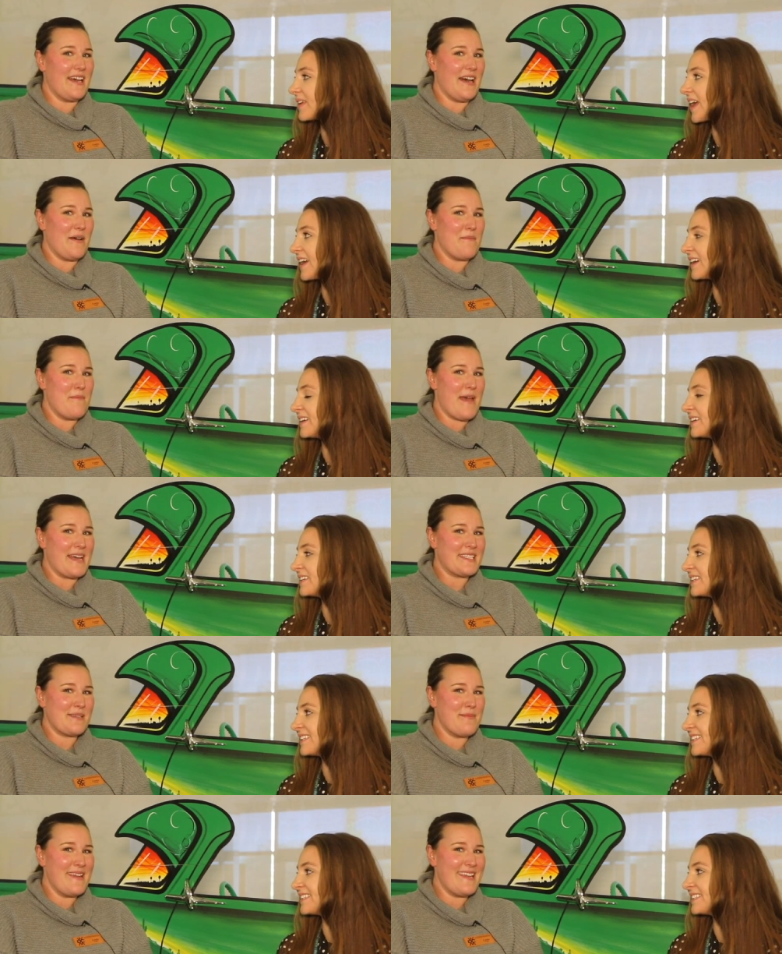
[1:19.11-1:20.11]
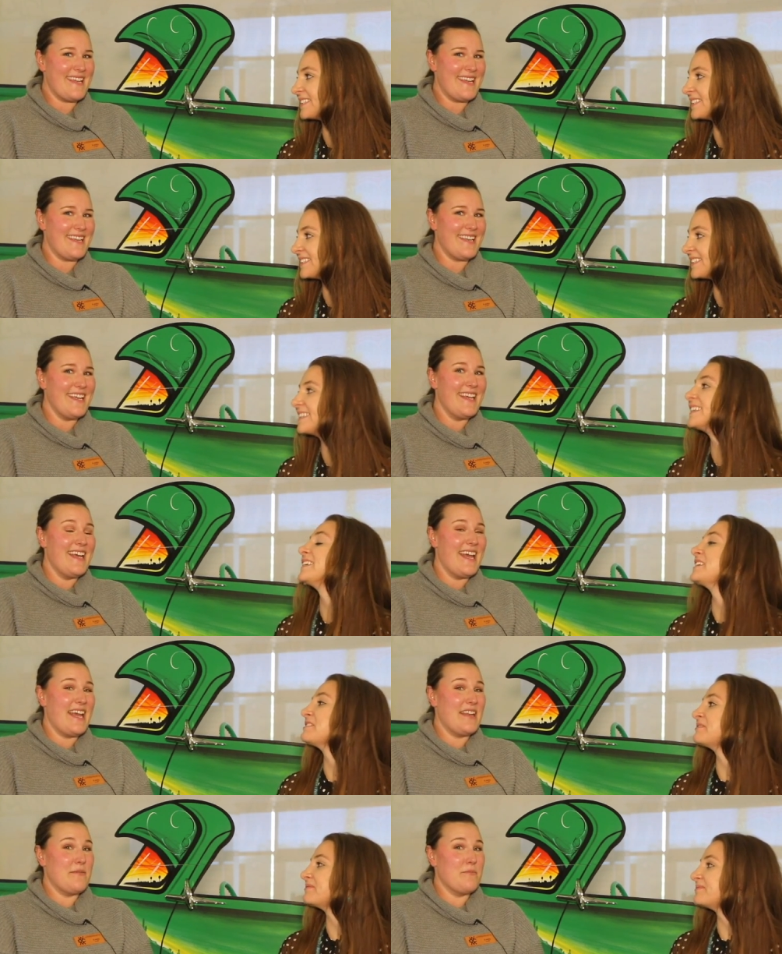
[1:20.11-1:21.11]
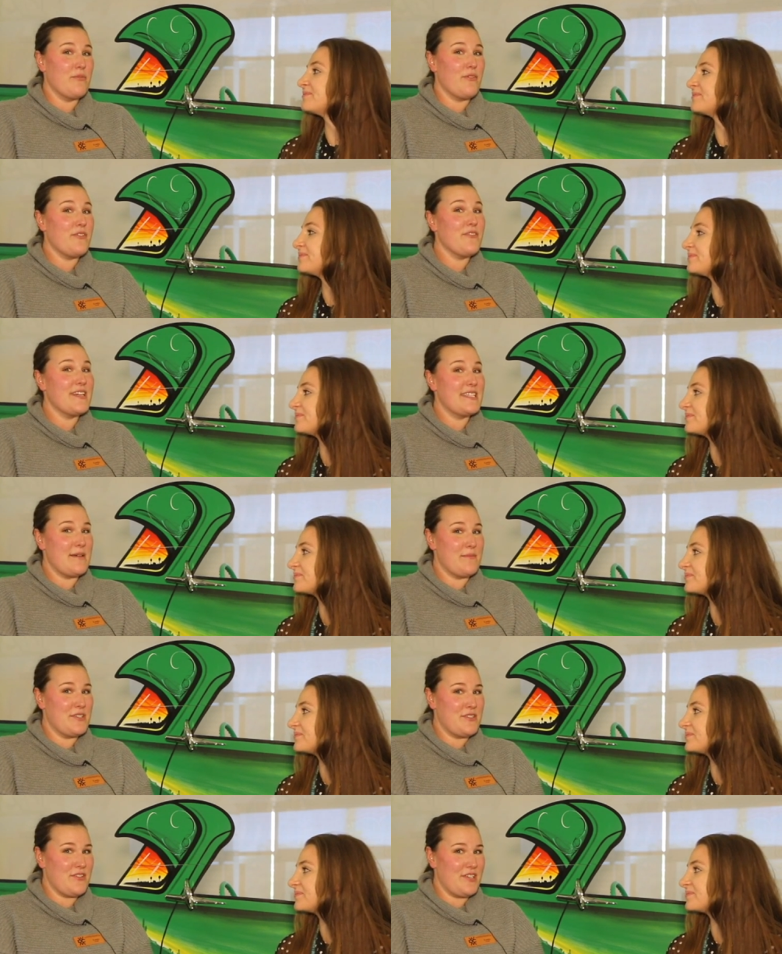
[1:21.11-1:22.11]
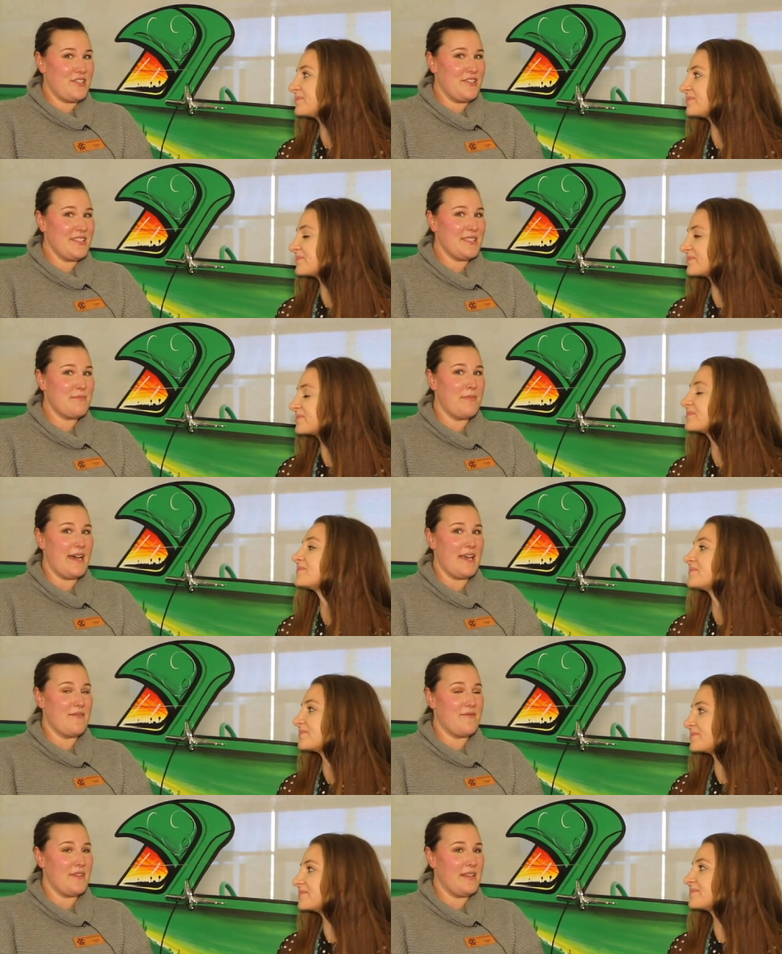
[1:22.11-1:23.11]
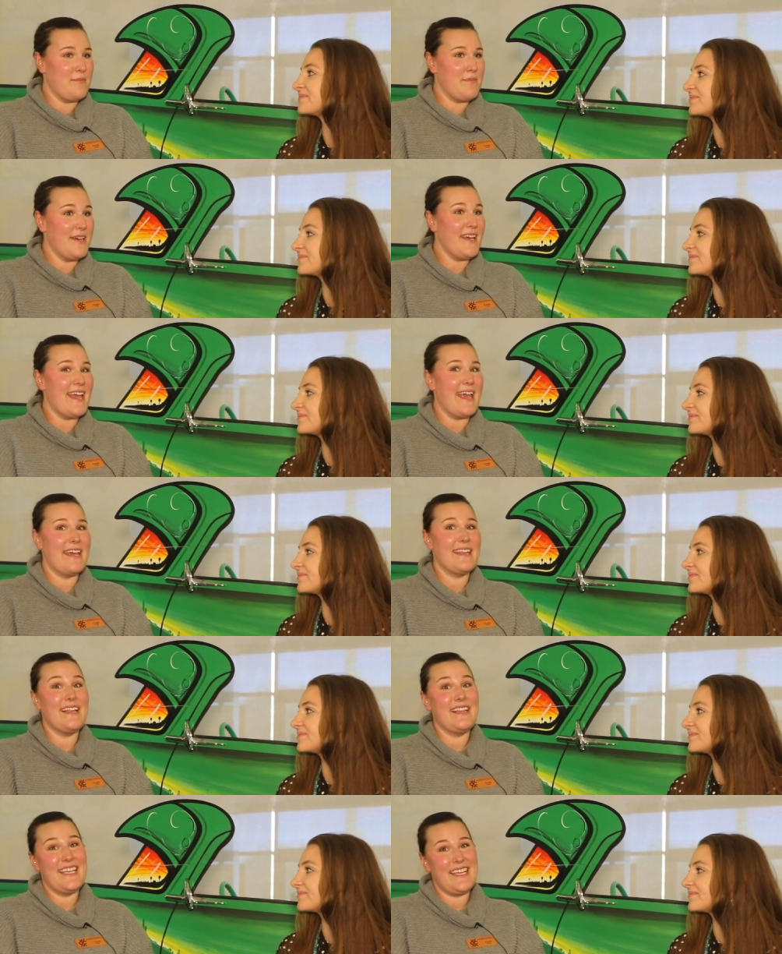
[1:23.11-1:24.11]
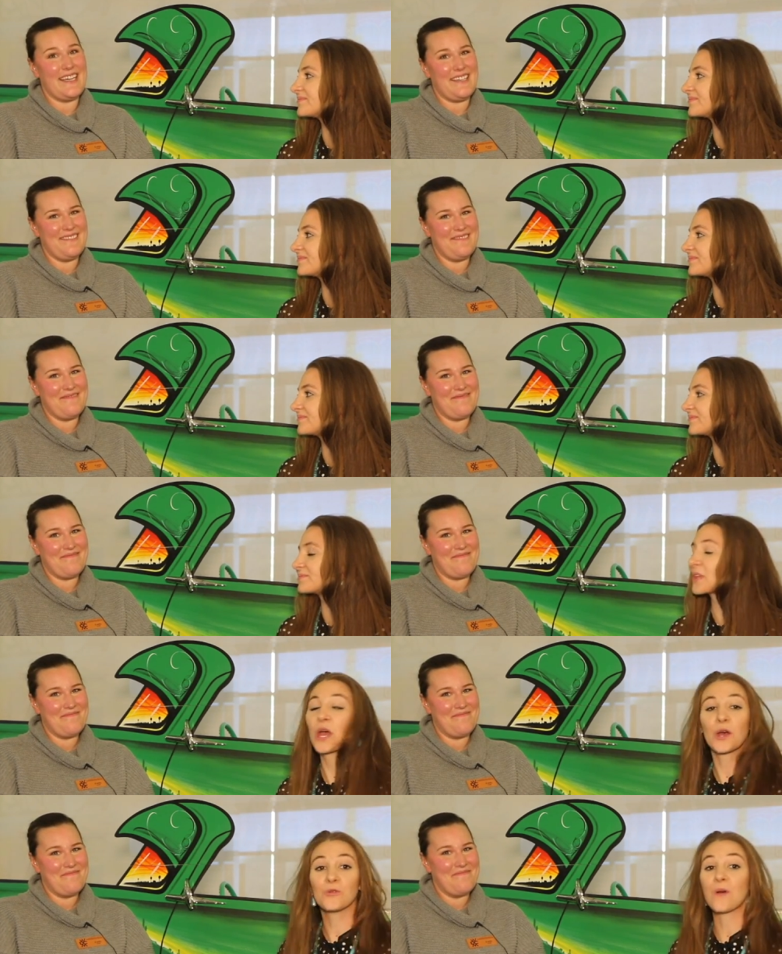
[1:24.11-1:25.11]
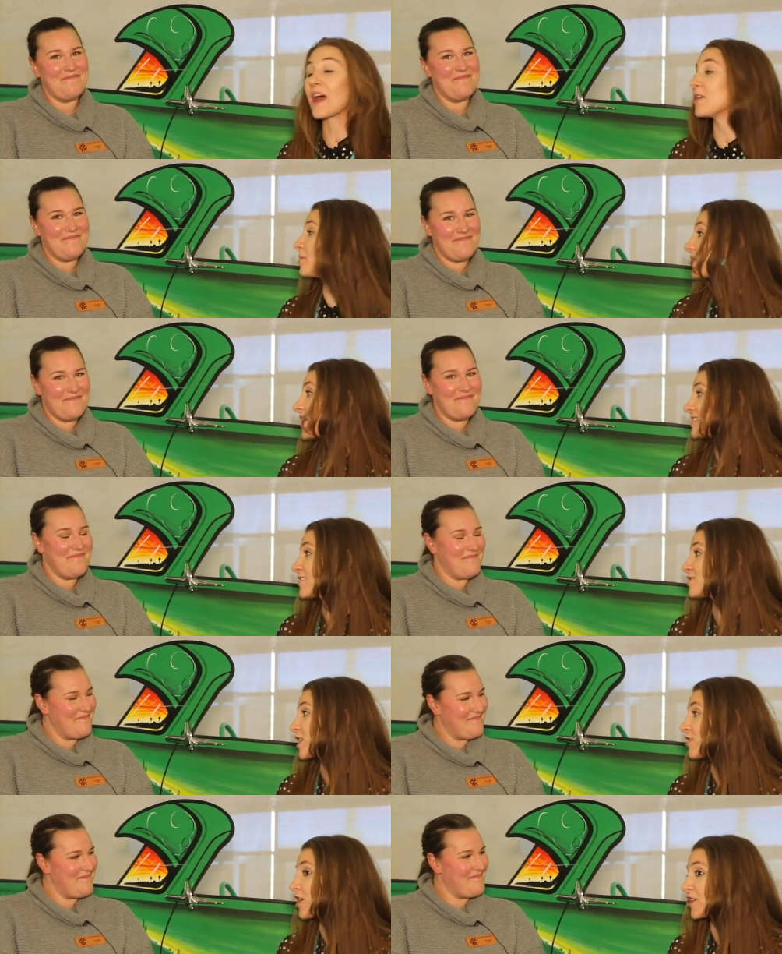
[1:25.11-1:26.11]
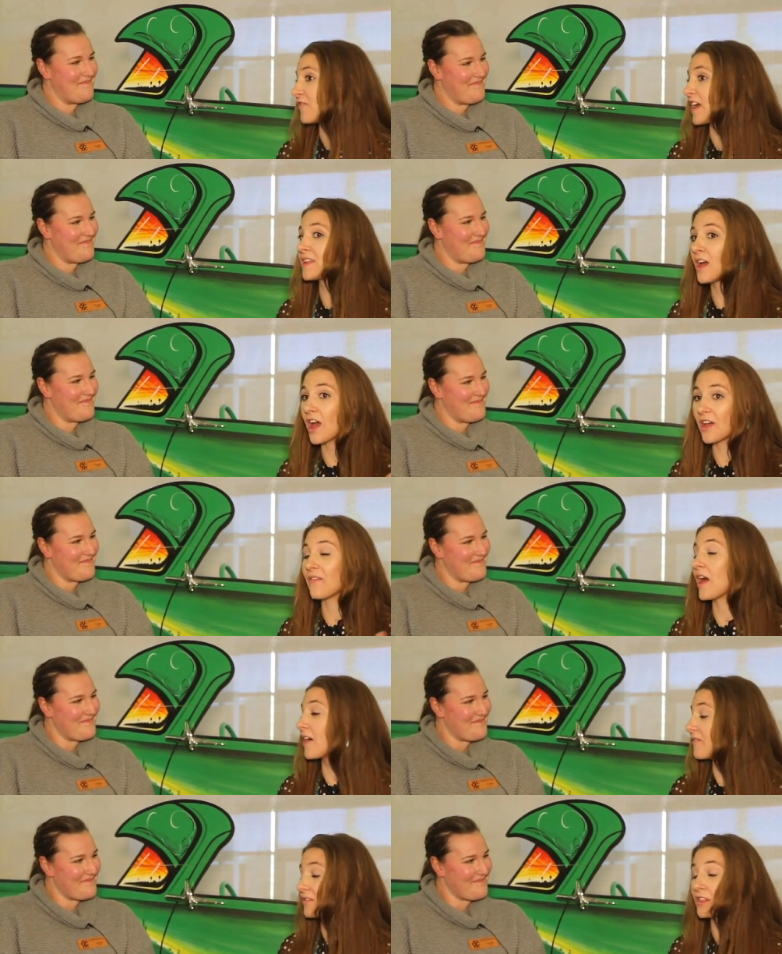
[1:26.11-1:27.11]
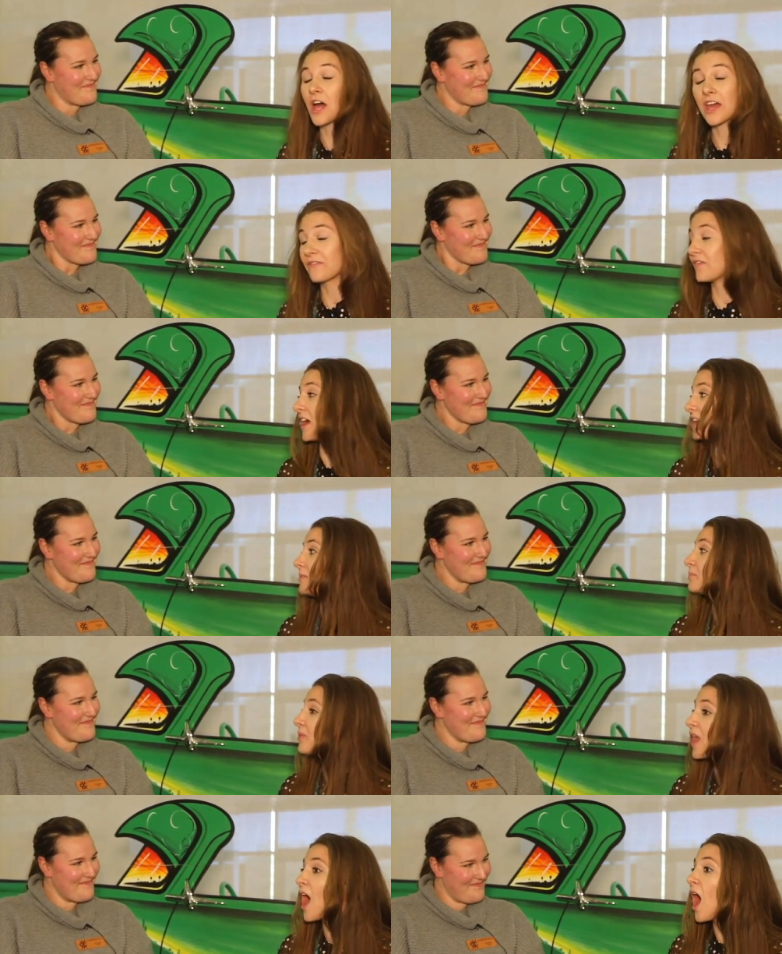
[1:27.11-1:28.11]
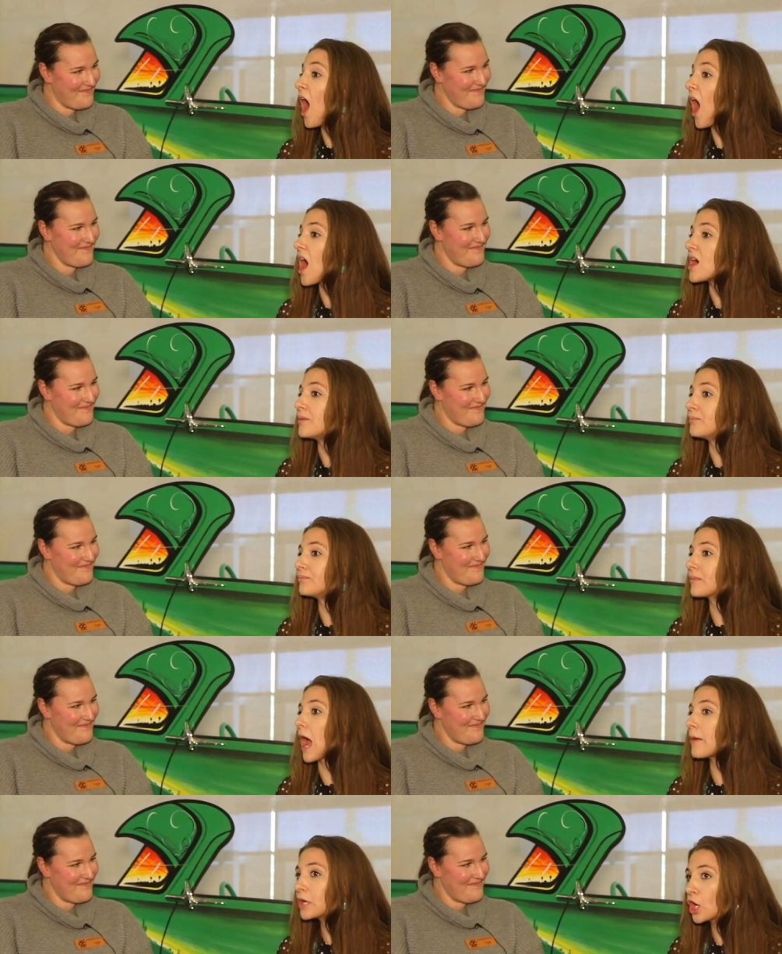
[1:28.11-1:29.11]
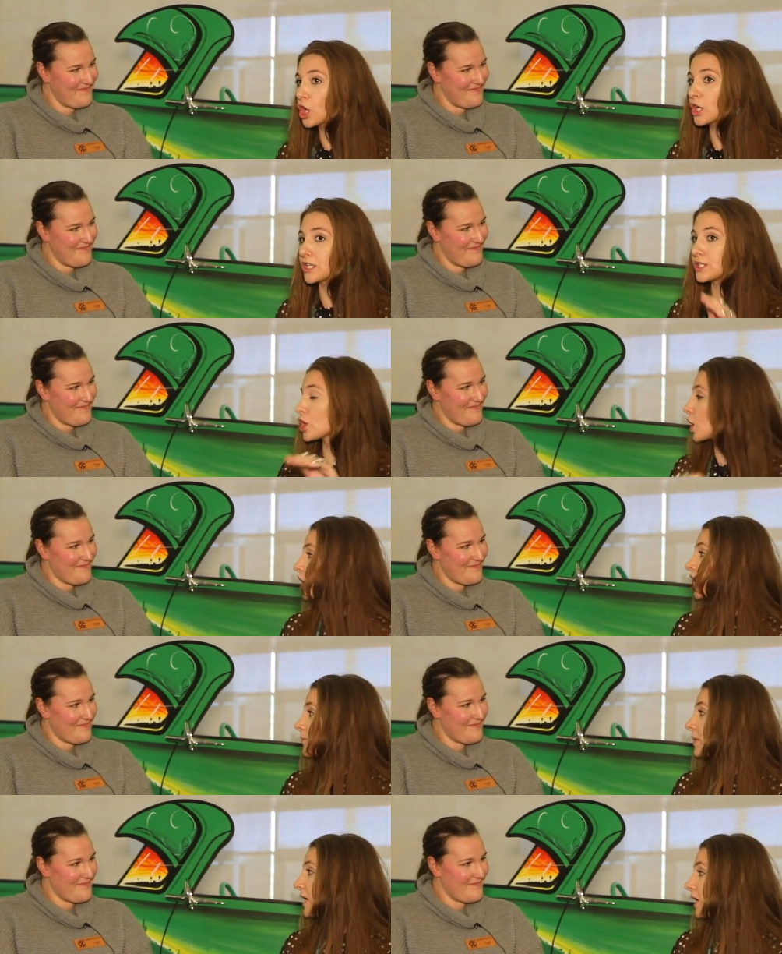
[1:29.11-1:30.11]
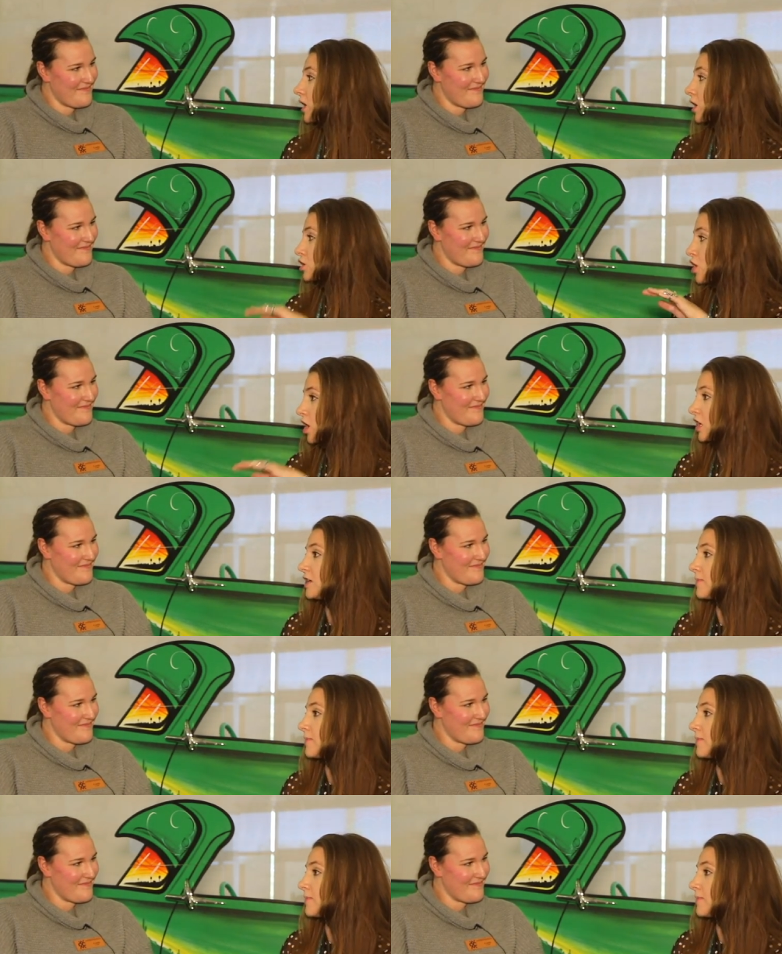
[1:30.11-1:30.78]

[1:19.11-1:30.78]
Speaker 1: uh, mask making and embroidery demonstrations by Filipa and Elia.
Speaker 2: Oh wow! Well, that sounds like a lot of fun. A lot of fun. Mm-hmm. Um, how many artists are going to be here talking